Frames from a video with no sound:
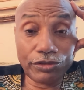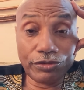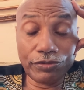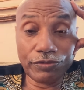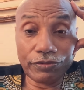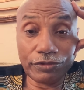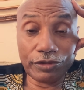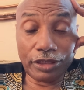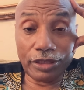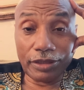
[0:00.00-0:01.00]
who
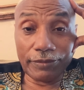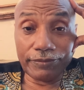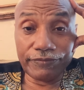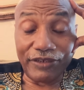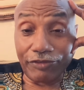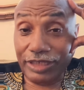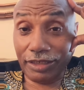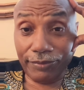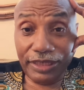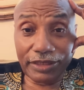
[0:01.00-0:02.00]
um, found
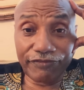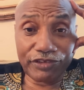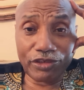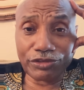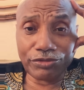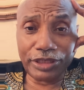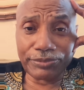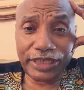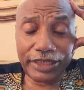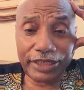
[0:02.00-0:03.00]
out about it, for those who
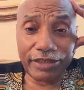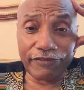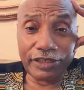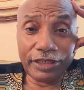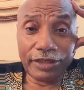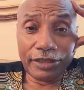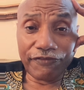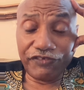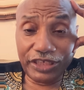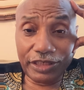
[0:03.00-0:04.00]
helped take care of
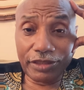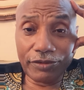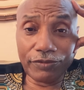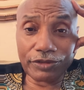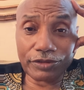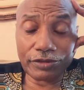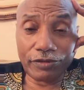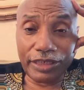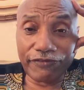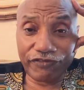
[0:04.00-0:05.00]
Fia, who was
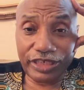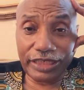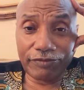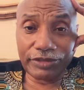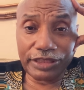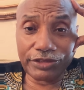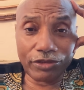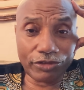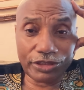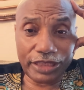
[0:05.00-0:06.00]
quite afraid when they
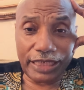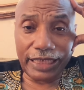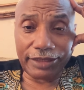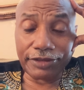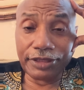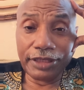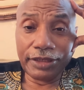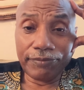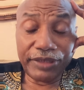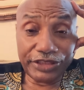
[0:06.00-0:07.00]
told her that I had a
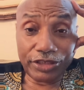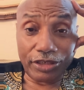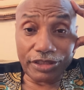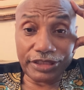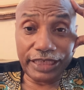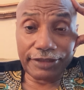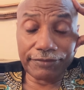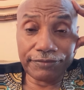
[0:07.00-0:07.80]
major heart attack.